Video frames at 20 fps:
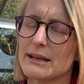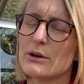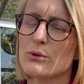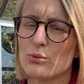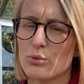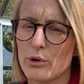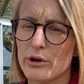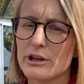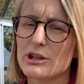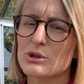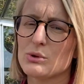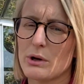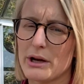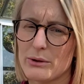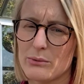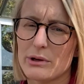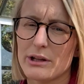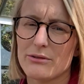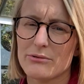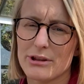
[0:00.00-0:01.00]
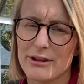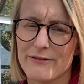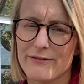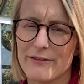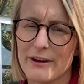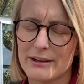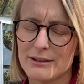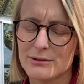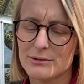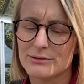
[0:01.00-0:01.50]
it worked quite well with the
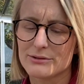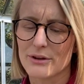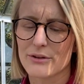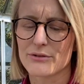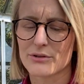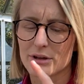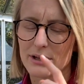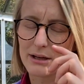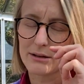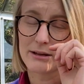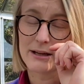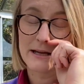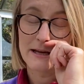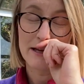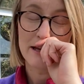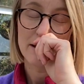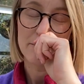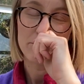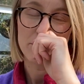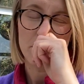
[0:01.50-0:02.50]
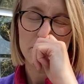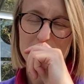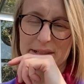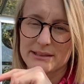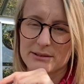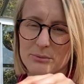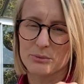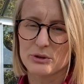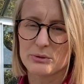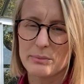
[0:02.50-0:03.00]
fennel, so I thought I'd pop in
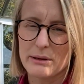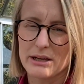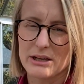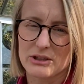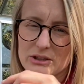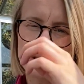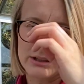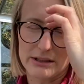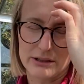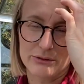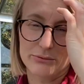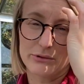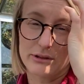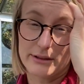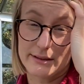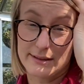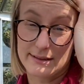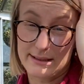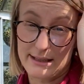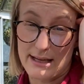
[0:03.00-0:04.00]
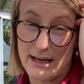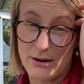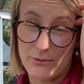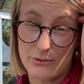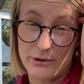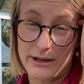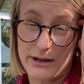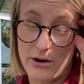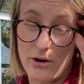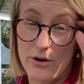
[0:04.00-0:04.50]
some spinach there as well and see how
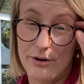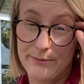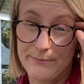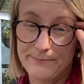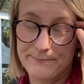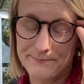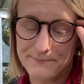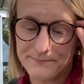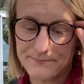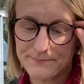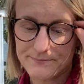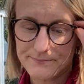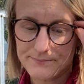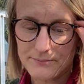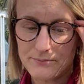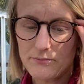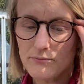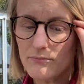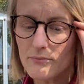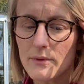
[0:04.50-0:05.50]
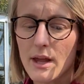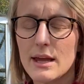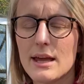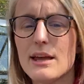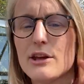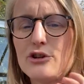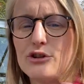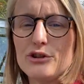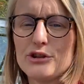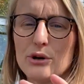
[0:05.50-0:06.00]
we get on.
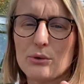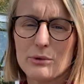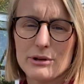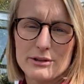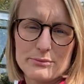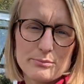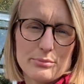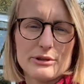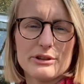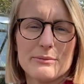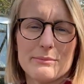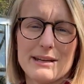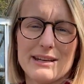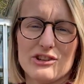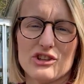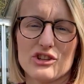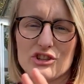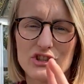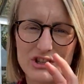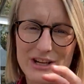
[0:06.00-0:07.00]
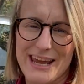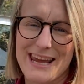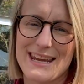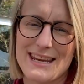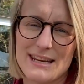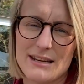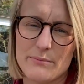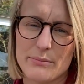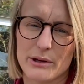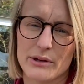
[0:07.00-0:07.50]
You don't want to put them in
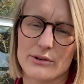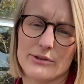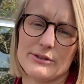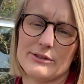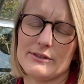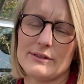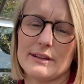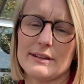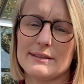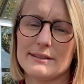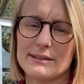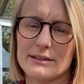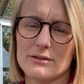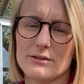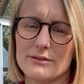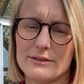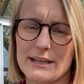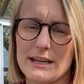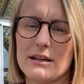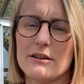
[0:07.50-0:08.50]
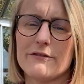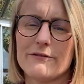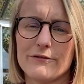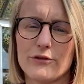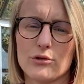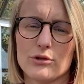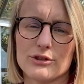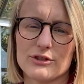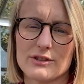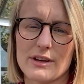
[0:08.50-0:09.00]
shade because they still need
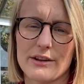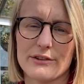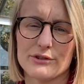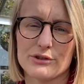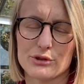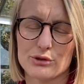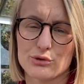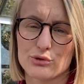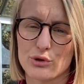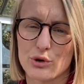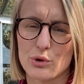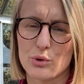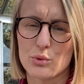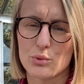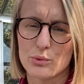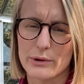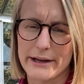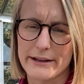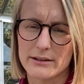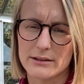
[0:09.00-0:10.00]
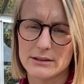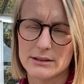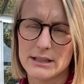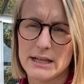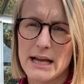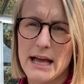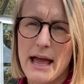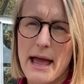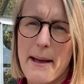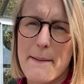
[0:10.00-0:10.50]
full sun to grow well,
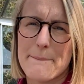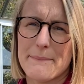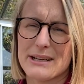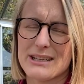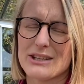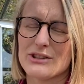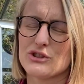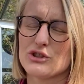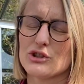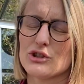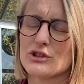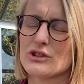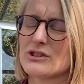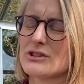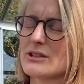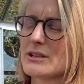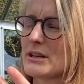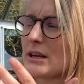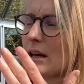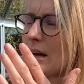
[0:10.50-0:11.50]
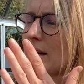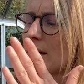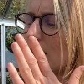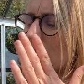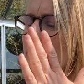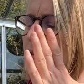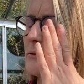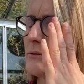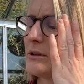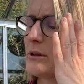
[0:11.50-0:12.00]
but it's just
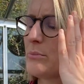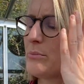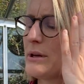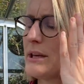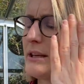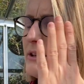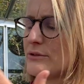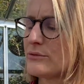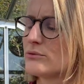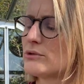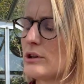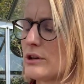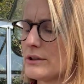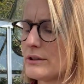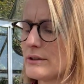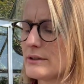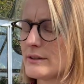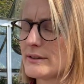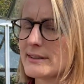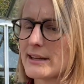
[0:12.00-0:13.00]
the peas run